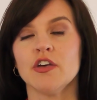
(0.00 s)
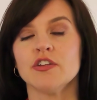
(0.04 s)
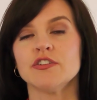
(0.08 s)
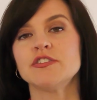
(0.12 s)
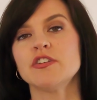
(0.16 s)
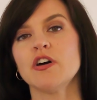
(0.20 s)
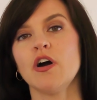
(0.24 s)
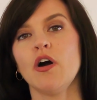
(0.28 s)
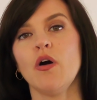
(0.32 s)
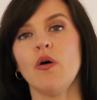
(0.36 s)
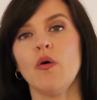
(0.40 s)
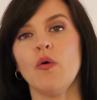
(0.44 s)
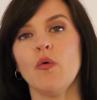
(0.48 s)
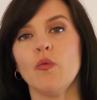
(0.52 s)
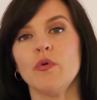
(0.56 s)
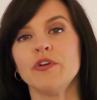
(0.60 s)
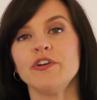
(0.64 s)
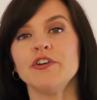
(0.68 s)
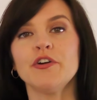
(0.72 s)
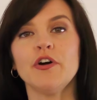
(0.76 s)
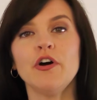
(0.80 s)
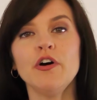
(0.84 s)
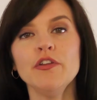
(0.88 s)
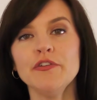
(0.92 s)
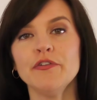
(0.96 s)
So
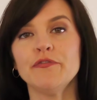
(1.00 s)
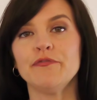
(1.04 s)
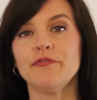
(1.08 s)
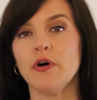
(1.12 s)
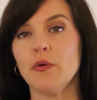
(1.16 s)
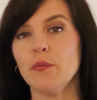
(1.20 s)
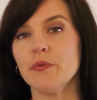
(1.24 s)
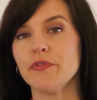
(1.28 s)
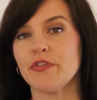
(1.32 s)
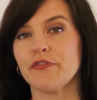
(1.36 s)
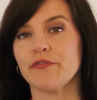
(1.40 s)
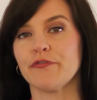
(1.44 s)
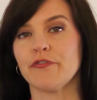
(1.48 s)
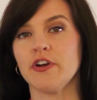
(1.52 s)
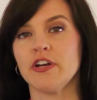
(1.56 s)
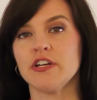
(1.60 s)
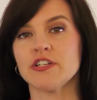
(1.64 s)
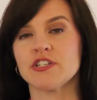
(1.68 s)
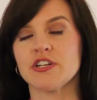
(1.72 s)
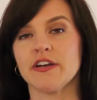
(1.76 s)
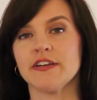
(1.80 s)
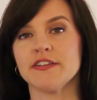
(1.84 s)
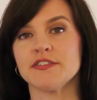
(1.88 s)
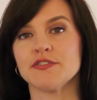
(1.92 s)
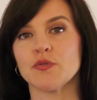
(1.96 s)
when you're on the phone with the
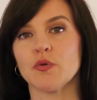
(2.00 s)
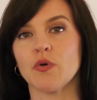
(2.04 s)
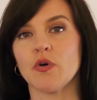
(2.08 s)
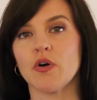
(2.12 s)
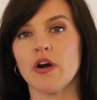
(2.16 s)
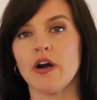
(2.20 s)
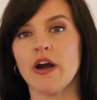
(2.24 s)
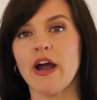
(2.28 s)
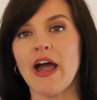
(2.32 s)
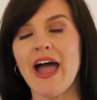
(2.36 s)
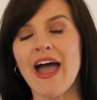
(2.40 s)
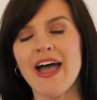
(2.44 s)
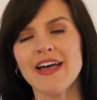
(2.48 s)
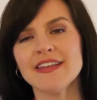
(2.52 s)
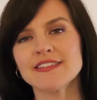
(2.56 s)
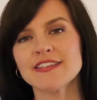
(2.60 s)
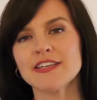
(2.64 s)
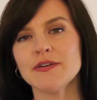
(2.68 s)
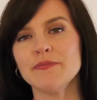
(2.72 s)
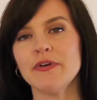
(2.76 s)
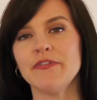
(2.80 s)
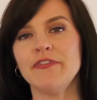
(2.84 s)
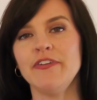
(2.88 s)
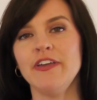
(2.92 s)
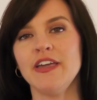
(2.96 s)
franchisor,
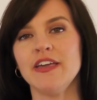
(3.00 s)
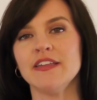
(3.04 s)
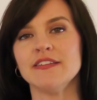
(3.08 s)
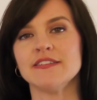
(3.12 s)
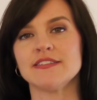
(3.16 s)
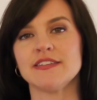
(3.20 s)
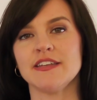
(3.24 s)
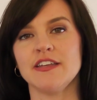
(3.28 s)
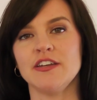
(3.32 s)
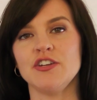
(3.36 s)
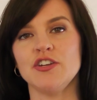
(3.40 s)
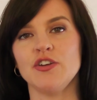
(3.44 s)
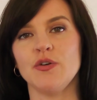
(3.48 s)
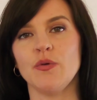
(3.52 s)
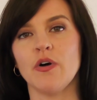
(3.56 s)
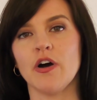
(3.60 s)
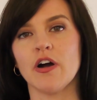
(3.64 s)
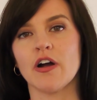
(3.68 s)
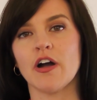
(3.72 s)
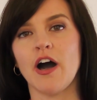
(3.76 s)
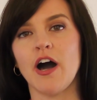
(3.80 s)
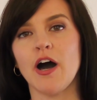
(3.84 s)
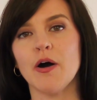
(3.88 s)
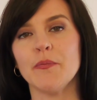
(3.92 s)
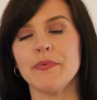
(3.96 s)
ask him if he can send you
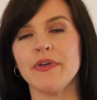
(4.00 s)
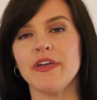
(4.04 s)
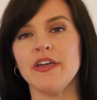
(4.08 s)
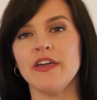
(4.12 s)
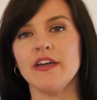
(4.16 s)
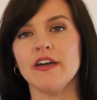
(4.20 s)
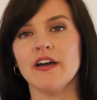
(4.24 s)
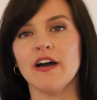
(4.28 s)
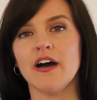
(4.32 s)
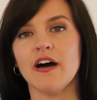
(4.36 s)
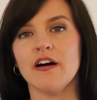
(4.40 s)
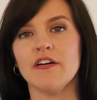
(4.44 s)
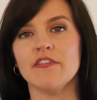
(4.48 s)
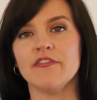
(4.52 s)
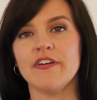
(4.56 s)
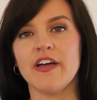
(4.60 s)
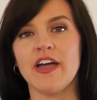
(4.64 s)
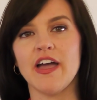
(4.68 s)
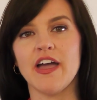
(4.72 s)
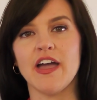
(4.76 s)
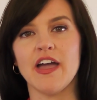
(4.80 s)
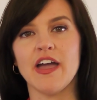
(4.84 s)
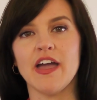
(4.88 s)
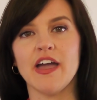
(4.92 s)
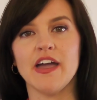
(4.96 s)
a copy of
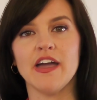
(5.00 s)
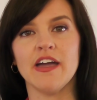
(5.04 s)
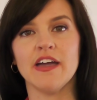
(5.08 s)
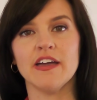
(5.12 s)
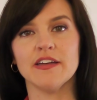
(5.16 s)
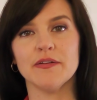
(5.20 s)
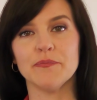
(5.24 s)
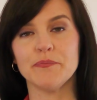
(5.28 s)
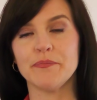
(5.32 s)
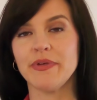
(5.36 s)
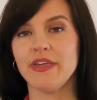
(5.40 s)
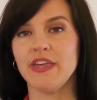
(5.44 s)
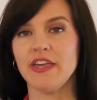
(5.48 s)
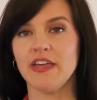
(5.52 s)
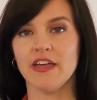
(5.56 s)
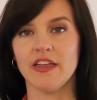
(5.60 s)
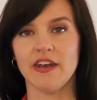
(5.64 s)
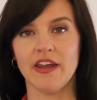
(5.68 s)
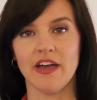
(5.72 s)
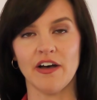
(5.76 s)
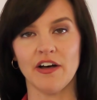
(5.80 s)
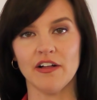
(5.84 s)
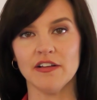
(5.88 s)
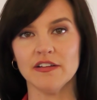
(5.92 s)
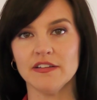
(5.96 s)
a
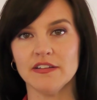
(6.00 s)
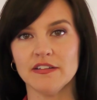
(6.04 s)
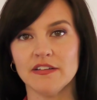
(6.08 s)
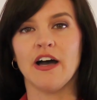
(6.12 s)
P&L.